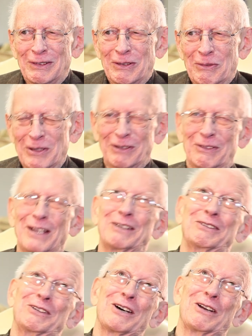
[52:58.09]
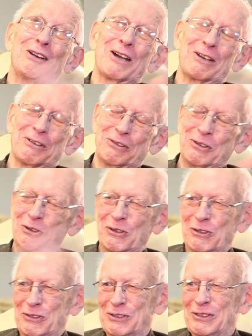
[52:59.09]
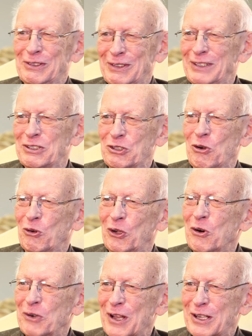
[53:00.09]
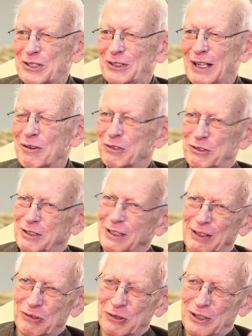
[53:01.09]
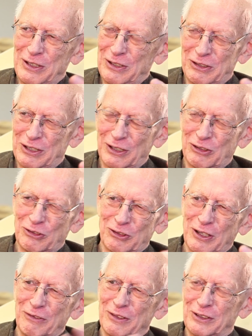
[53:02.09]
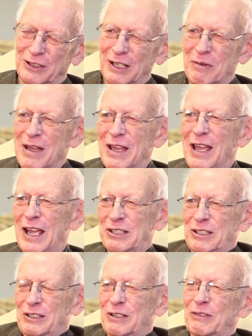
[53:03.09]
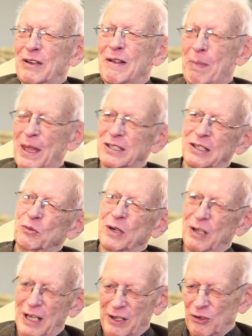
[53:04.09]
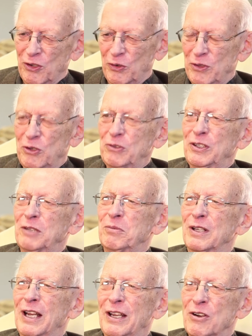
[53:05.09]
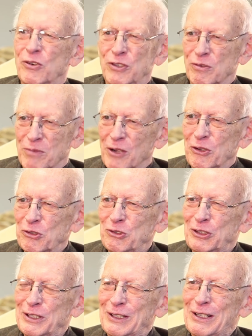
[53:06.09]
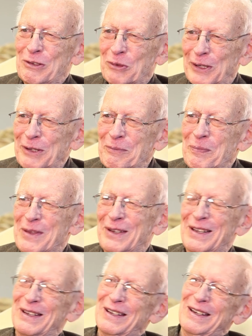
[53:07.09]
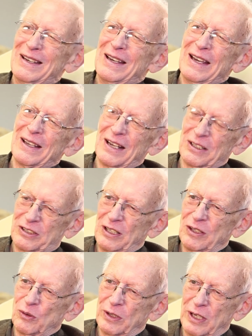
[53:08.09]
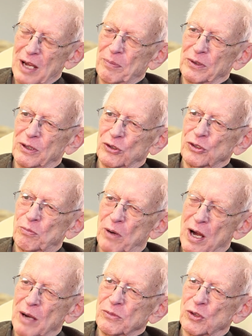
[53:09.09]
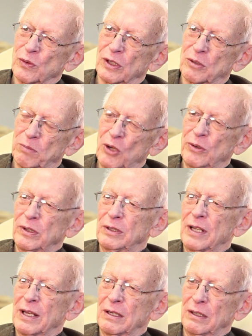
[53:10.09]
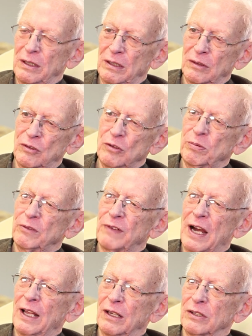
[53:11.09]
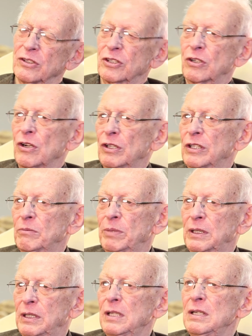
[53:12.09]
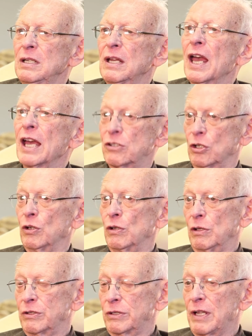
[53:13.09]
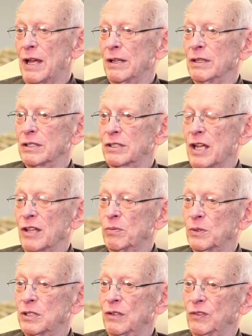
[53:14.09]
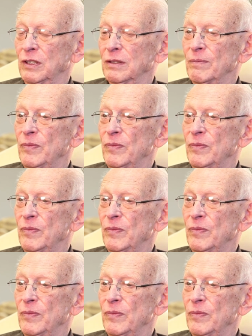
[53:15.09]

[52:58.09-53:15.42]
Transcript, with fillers: Well, that got a lot of titters, and this old goat asked you, I was think 86 or 7 at the time, asking if I said, well, I don't know what you did, but I know your mother's did anyway. And I tell you what happened. Those bombs were exploded down a little group of islands called the Bikini Atolls down in the South Pacific.